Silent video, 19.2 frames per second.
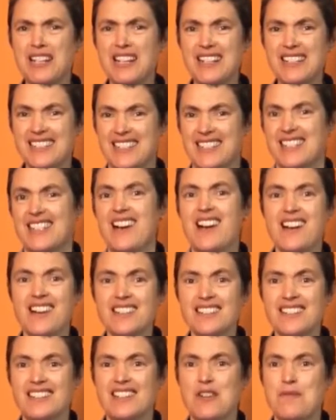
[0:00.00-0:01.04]
like to
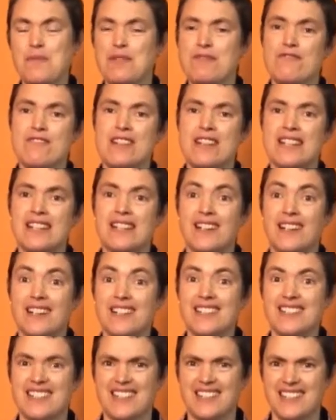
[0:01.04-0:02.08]
dance, that would be really
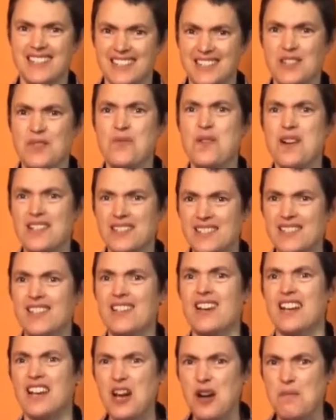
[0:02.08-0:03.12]
nice, because it's quite
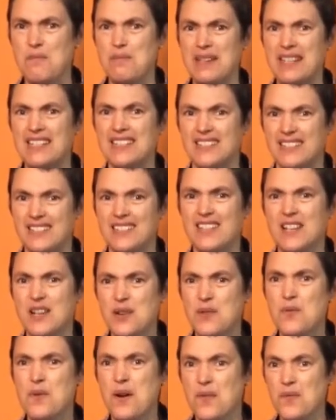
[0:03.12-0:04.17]
an upbeat,
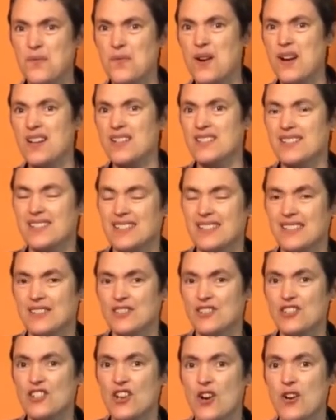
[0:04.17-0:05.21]
quite a fast little
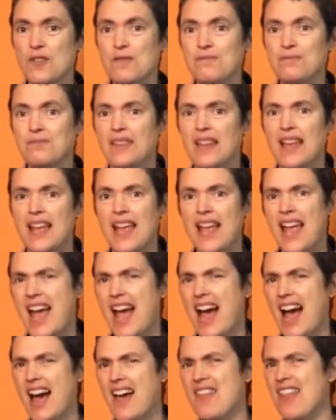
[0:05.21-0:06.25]
song.
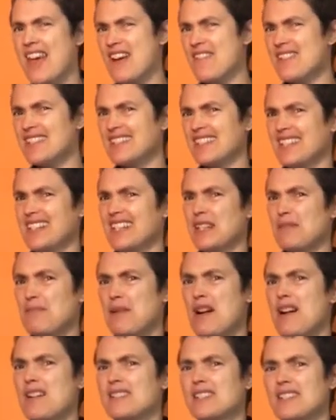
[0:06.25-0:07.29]
And there is a little
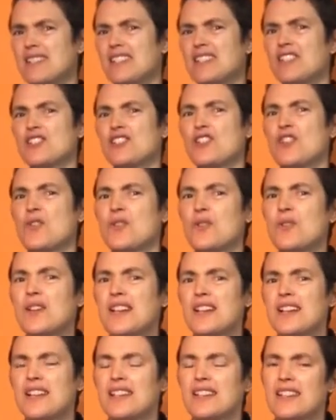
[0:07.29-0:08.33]
part in the song
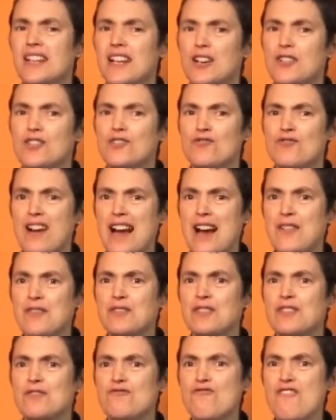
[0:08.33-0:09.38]
that goes
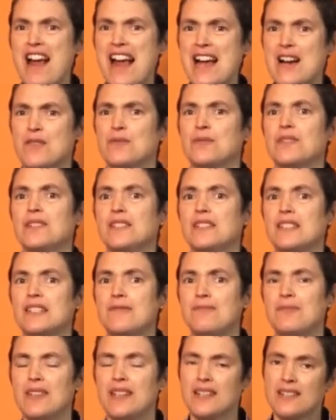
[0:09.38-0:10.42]
round and round.
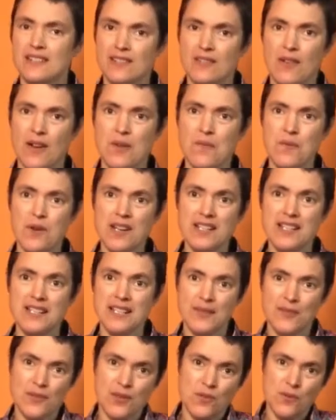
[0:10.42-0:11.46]
So I
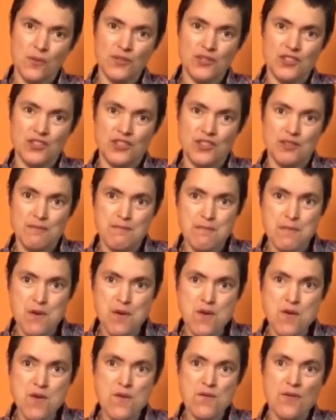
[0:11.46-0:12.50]
wondered if you wanted to
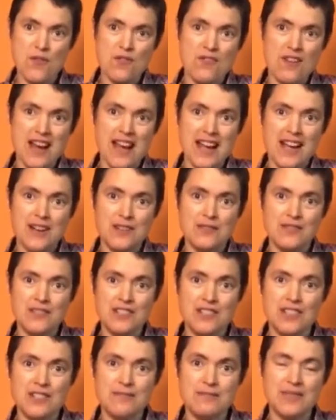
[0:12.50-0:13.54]
move
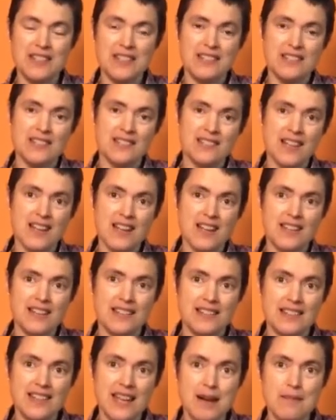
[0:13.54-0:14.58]
around in a
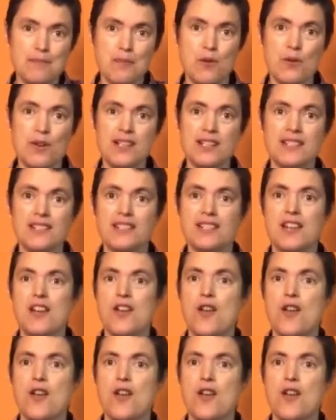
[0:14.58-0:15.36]
circle at that point,